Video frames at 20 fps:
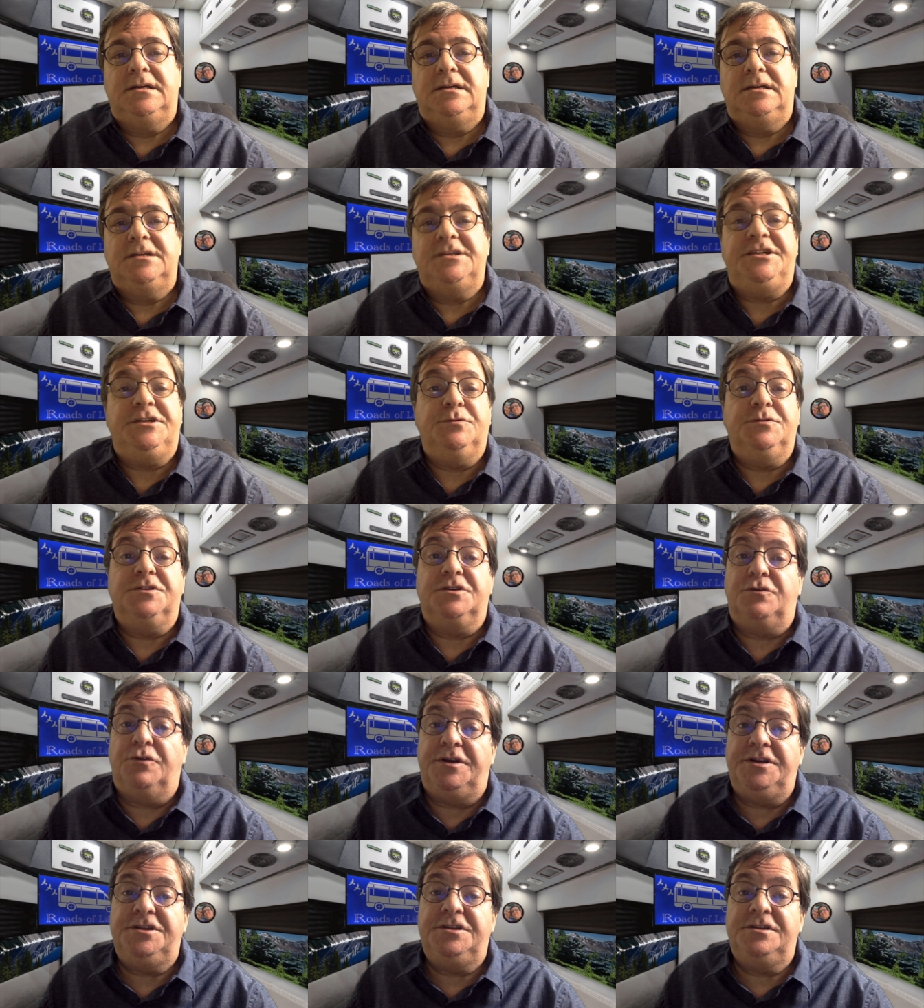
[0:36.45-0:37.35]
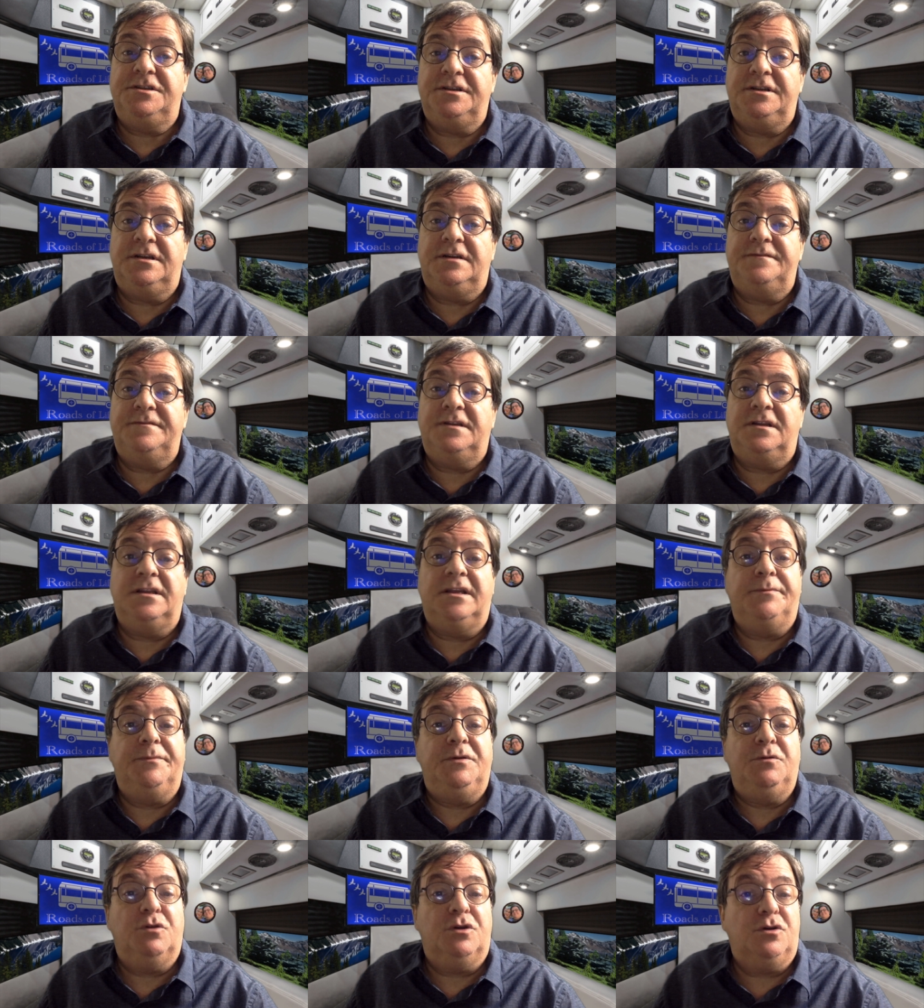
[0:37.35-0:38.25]
She was gracious enough to let
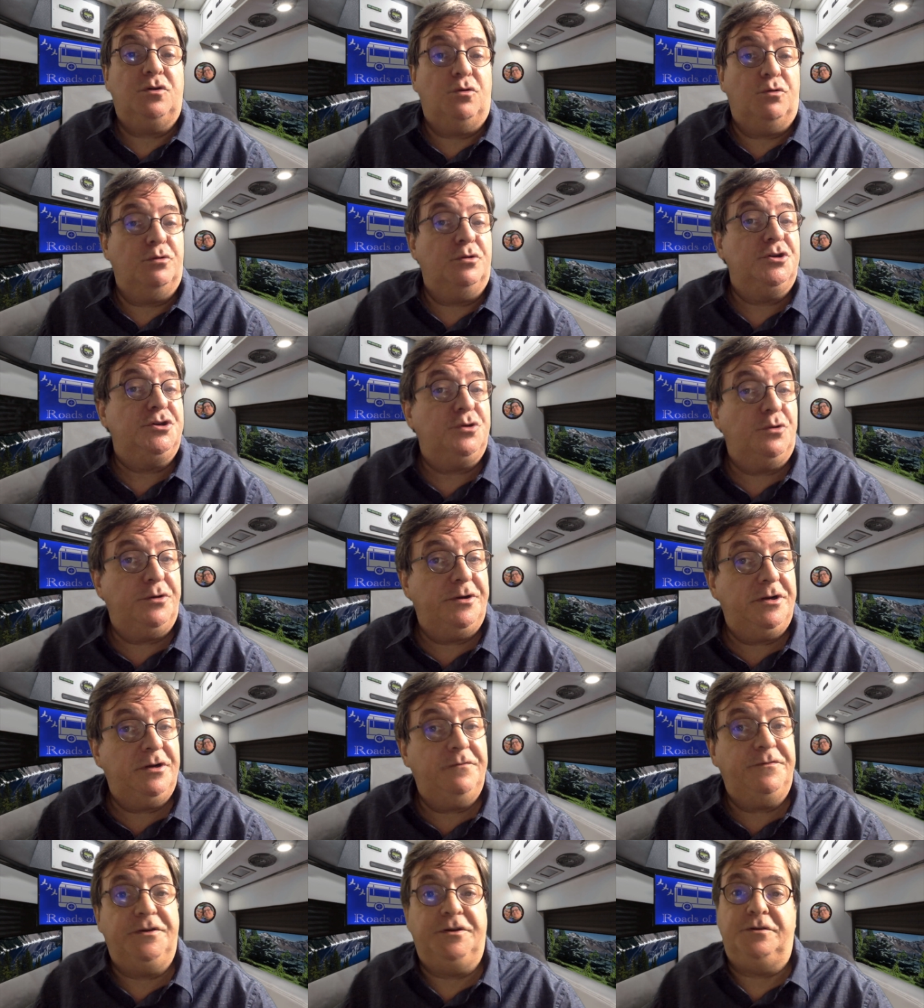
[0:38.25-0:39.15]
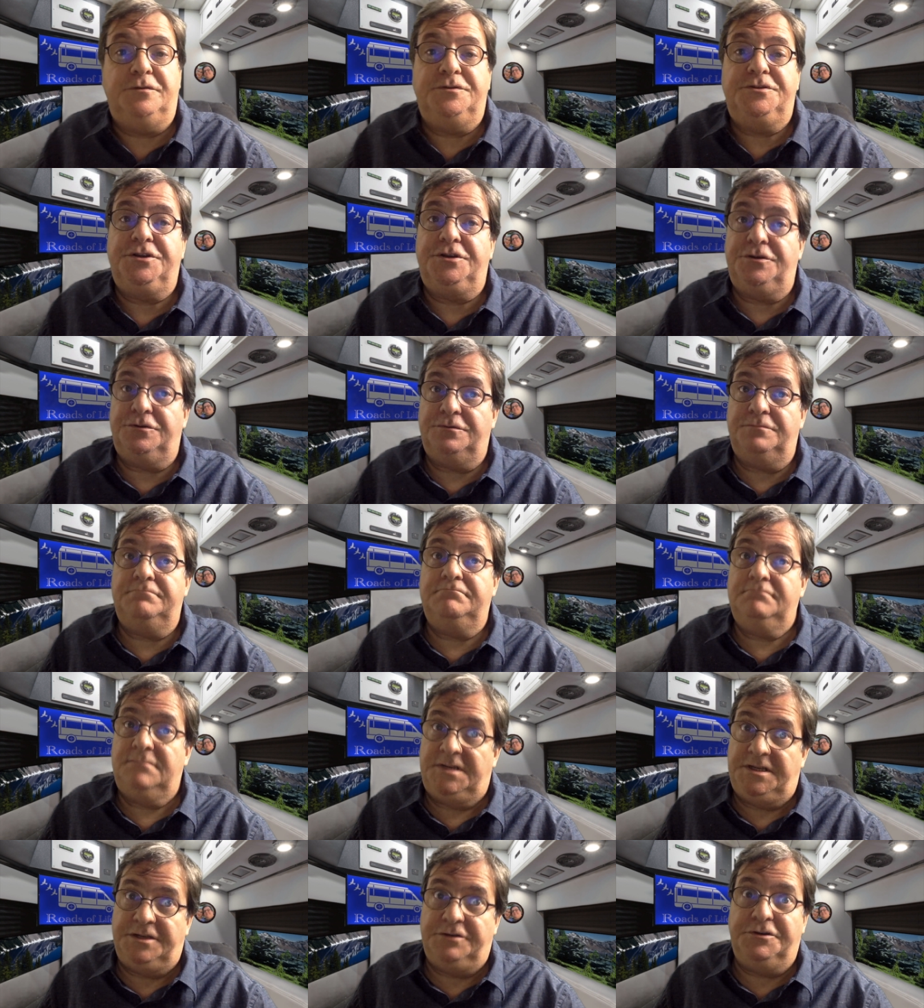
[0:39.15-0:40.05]
me record a short interview, so
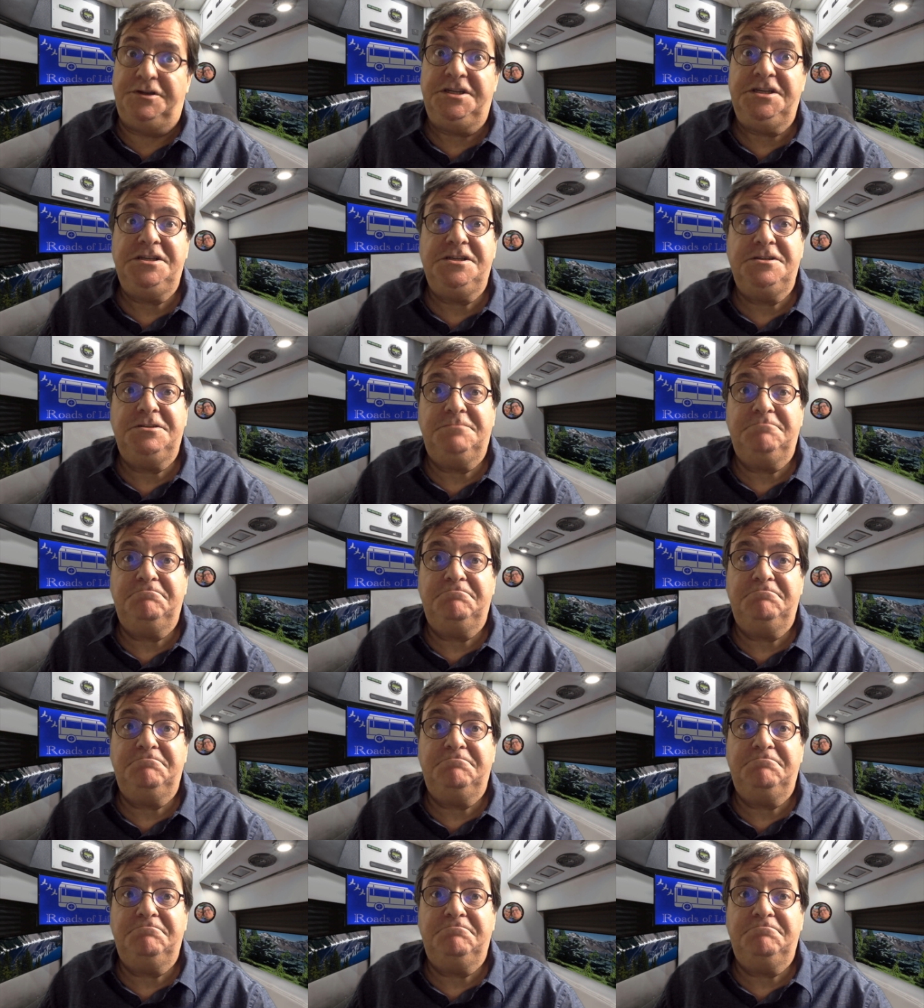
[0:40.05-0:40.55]
here it is.